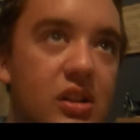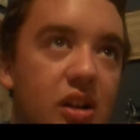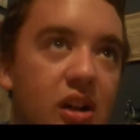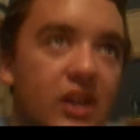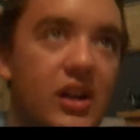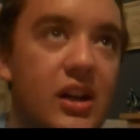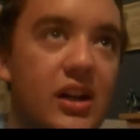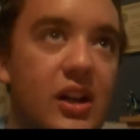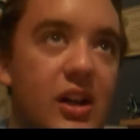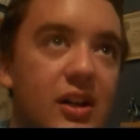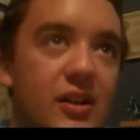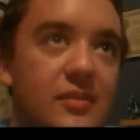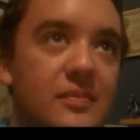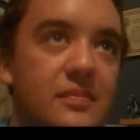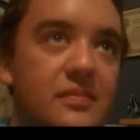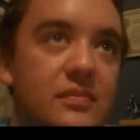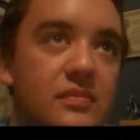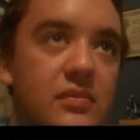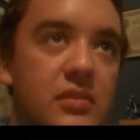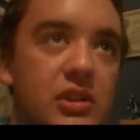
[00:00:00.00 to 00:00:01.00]

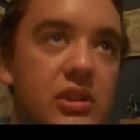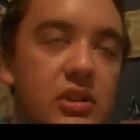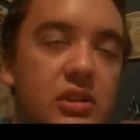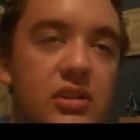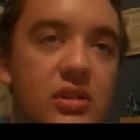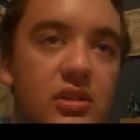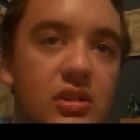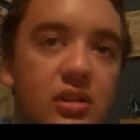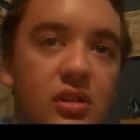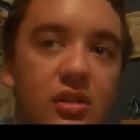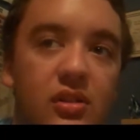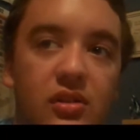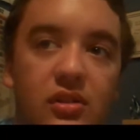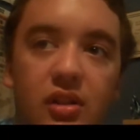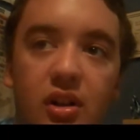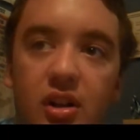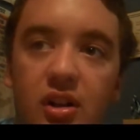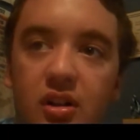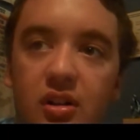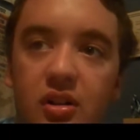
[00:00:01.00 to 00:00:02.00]
Um,
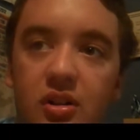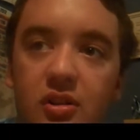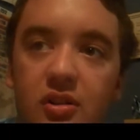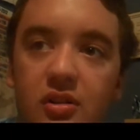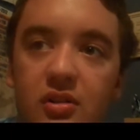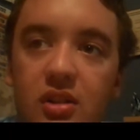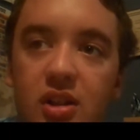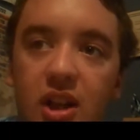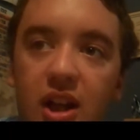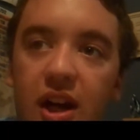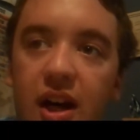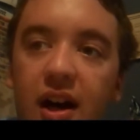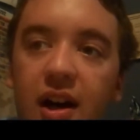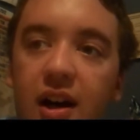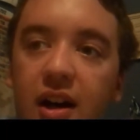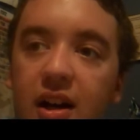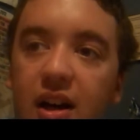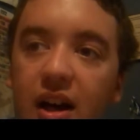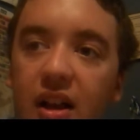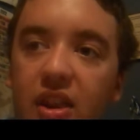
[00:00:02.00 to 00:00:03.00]
so yeah,
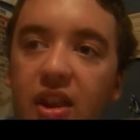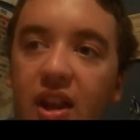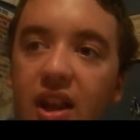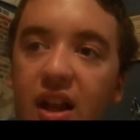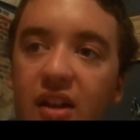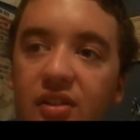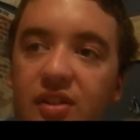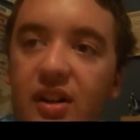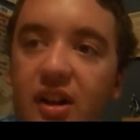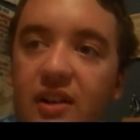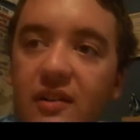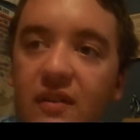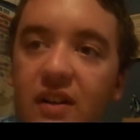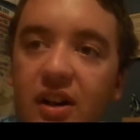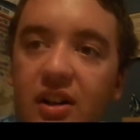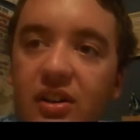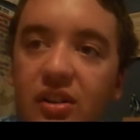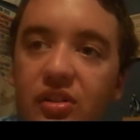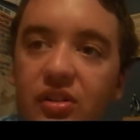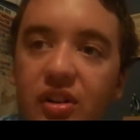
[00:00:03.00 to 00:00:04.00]
I think that's all I
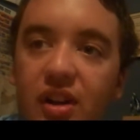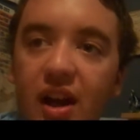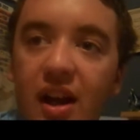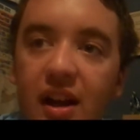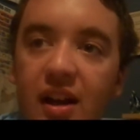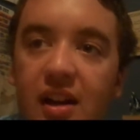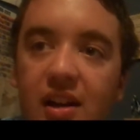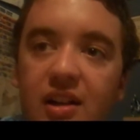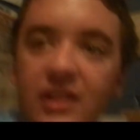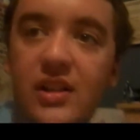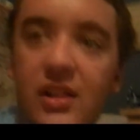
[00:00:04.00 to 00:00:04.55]
wanted to say.